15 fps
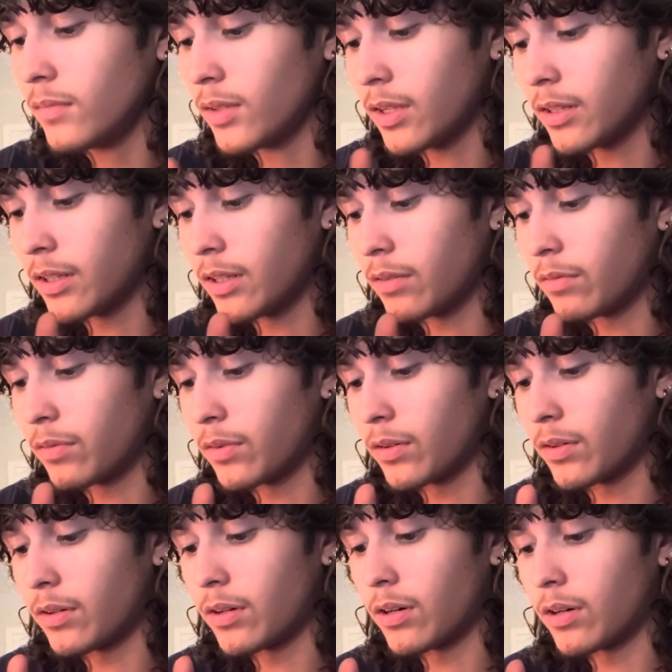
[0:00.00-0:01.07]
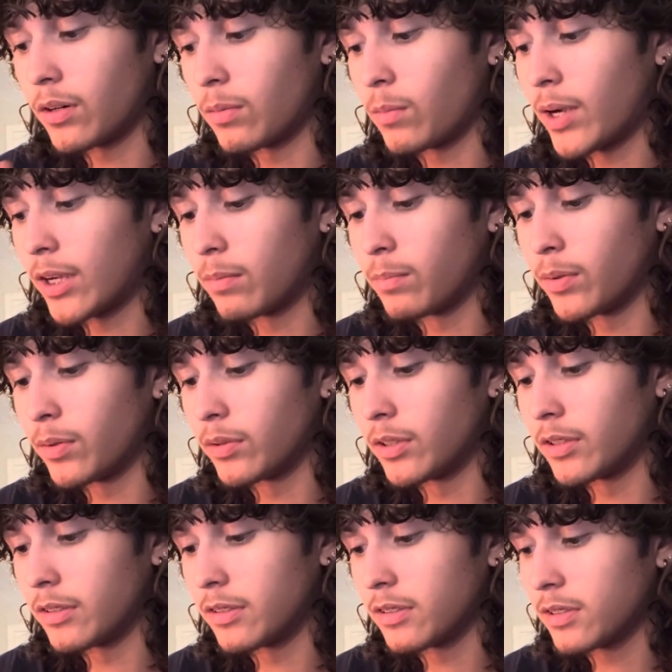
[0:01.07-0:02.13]
And then for our y
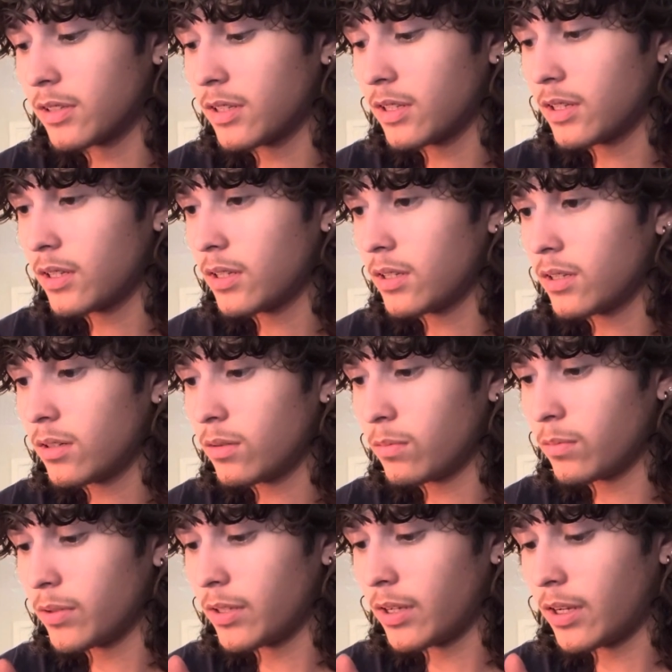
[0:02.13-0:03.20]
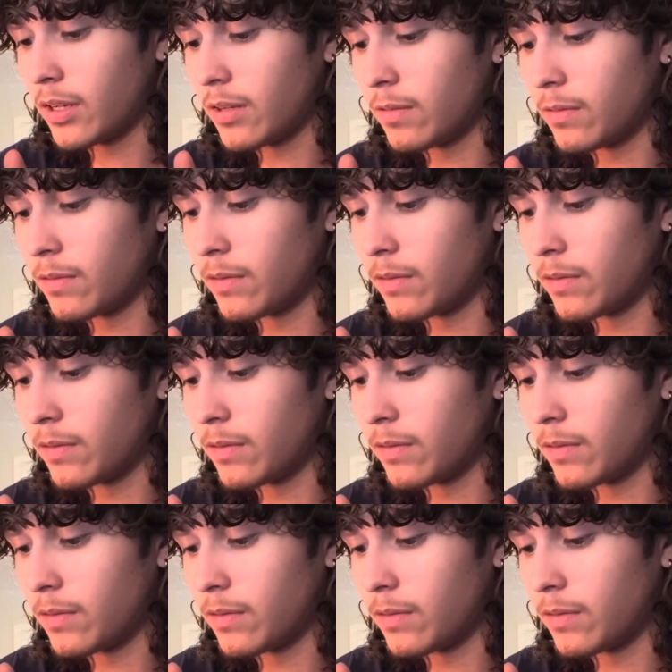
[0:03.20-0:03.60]
components, we have